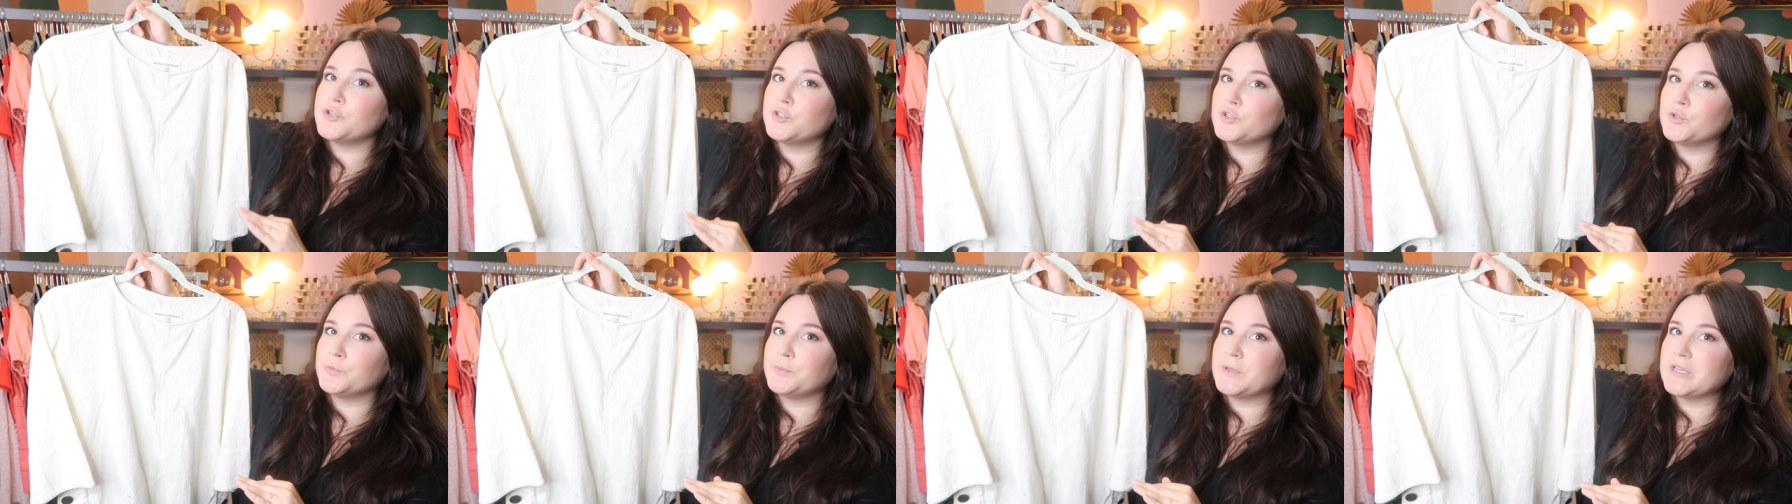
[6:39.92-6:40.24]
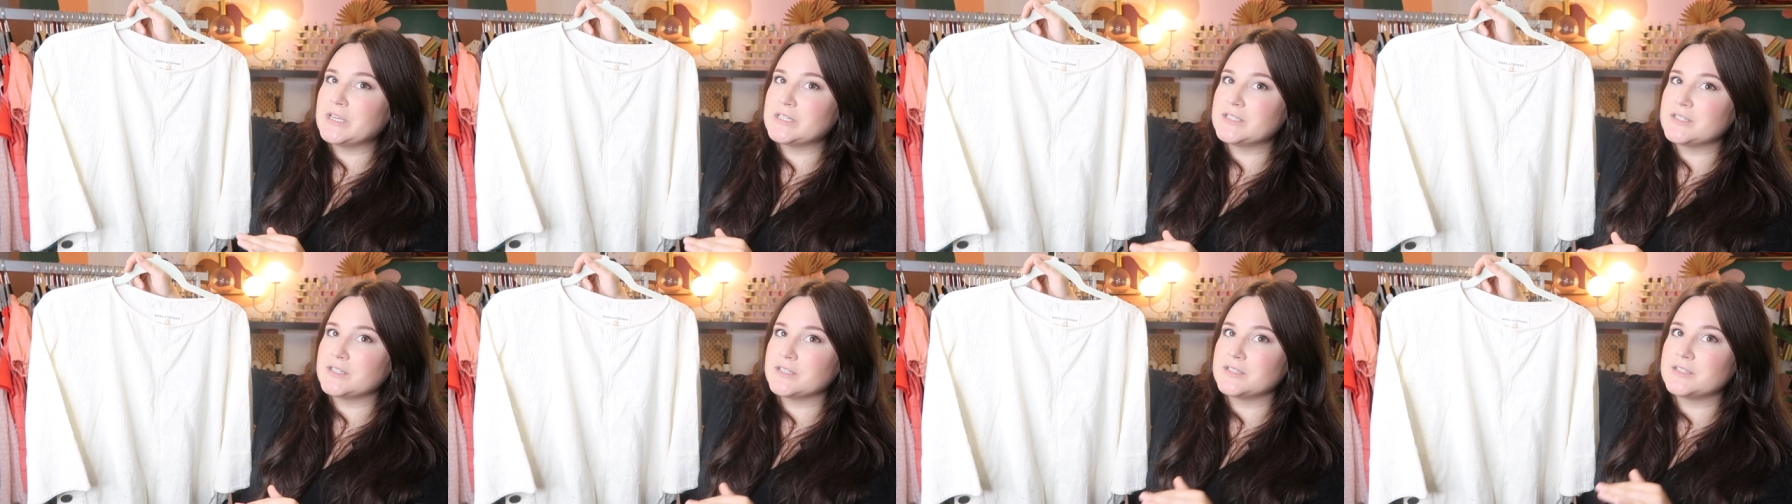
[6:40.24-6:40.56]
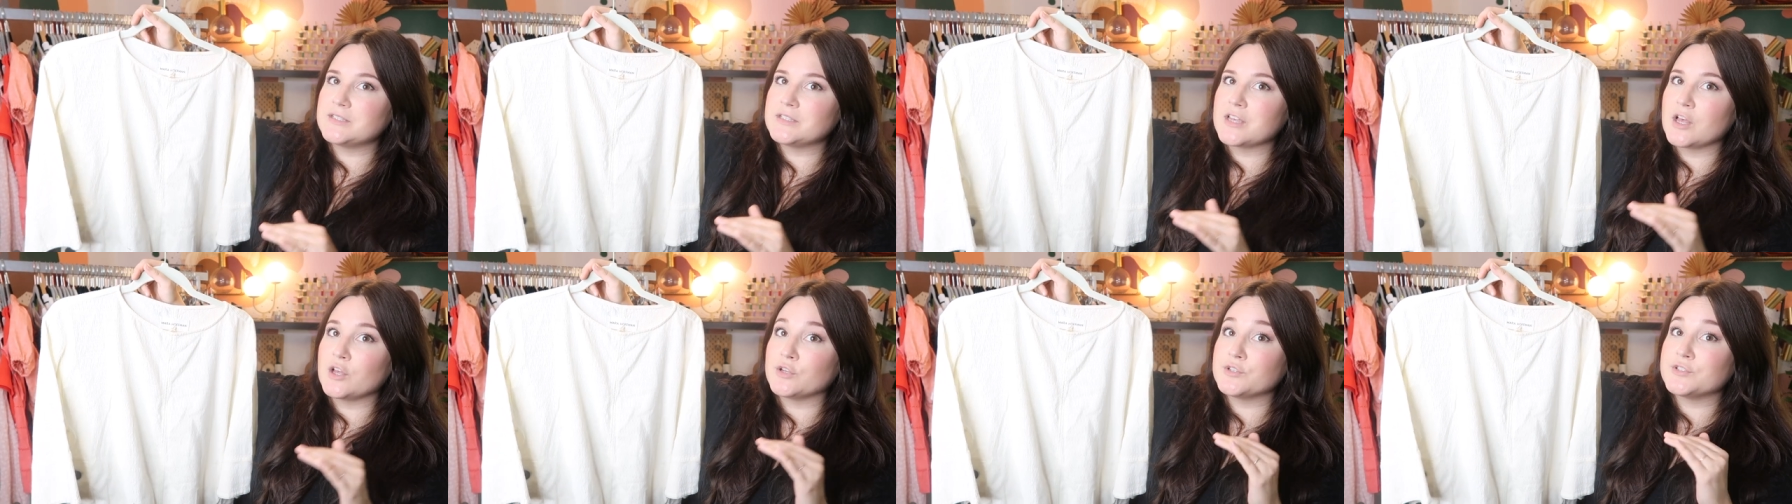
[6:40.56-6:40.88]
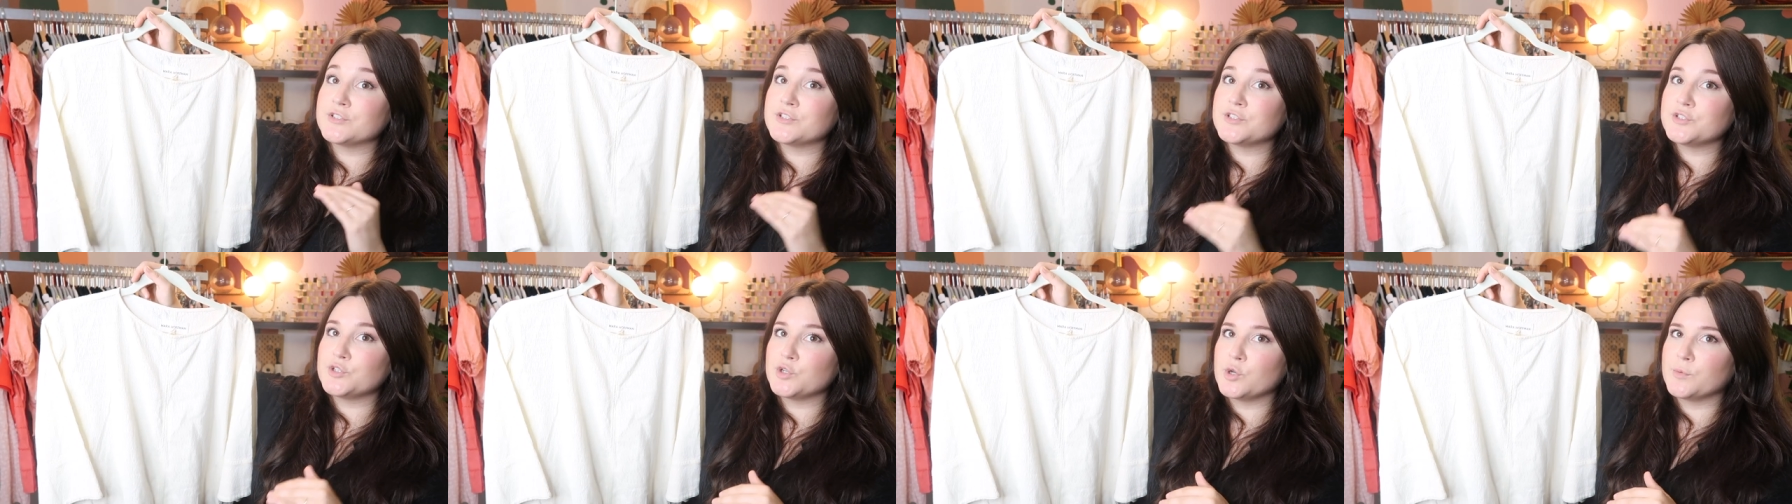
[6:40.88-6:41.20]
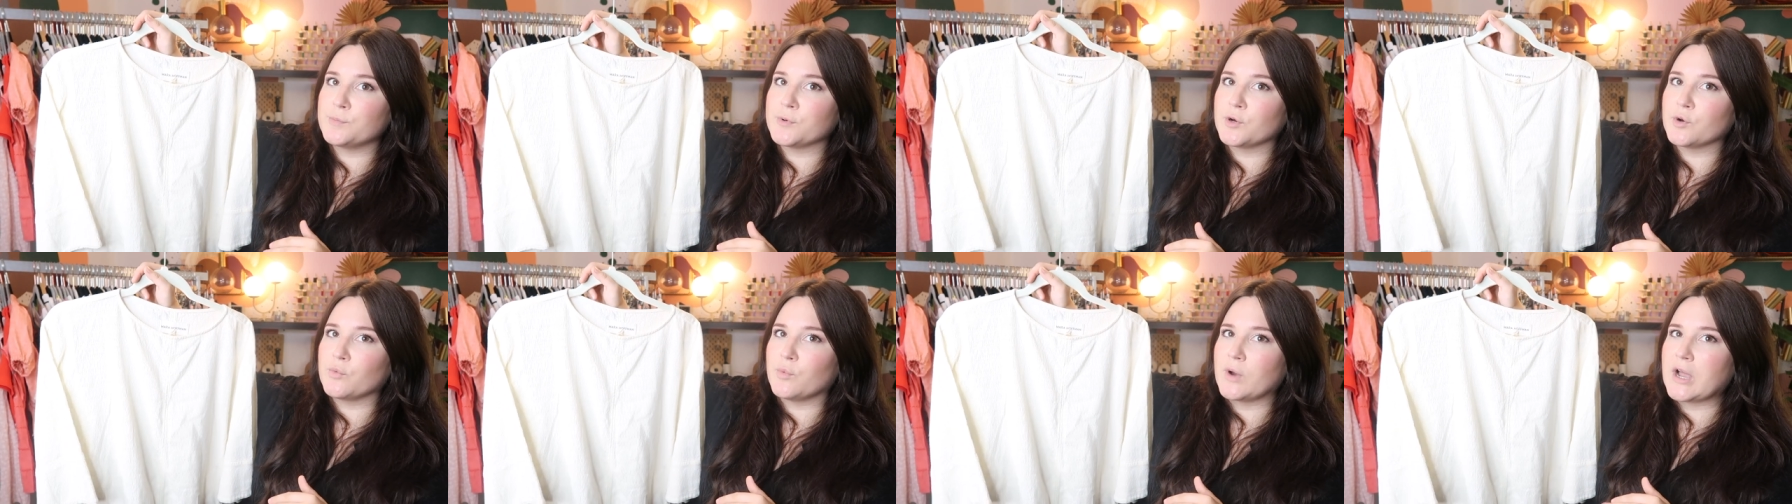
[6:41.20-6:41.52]
new pieces sell
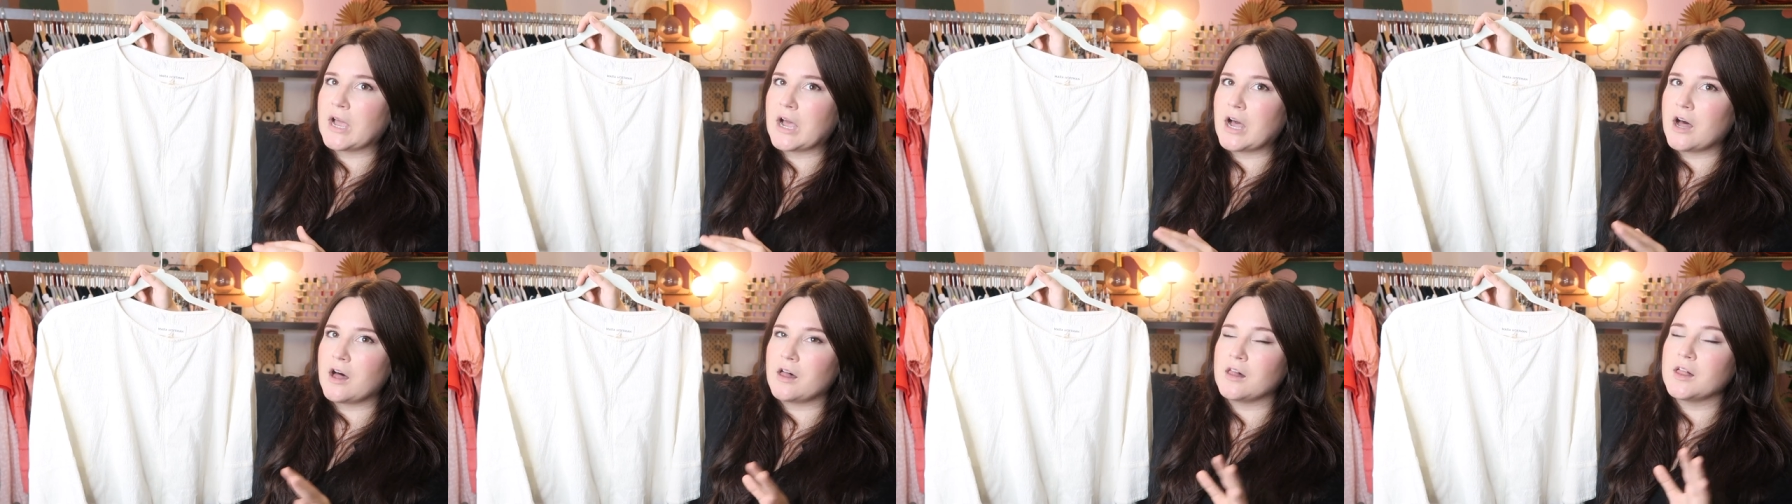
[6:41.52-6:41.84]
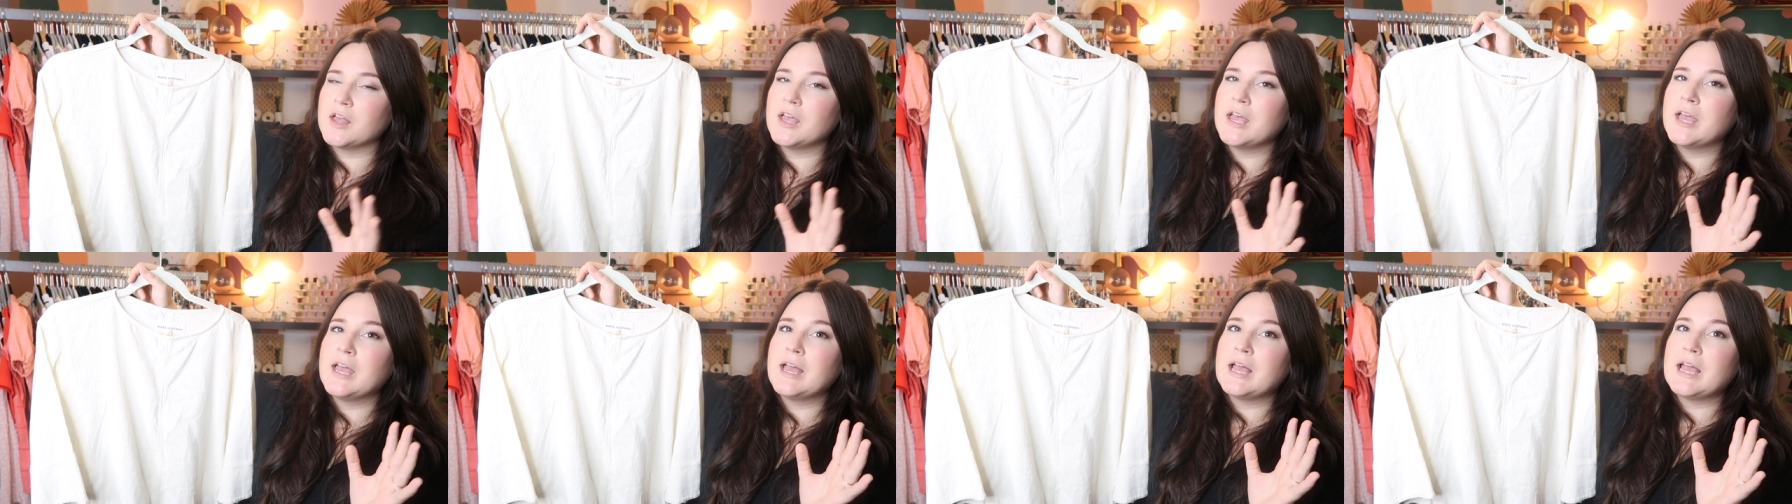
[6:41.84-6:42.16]
super well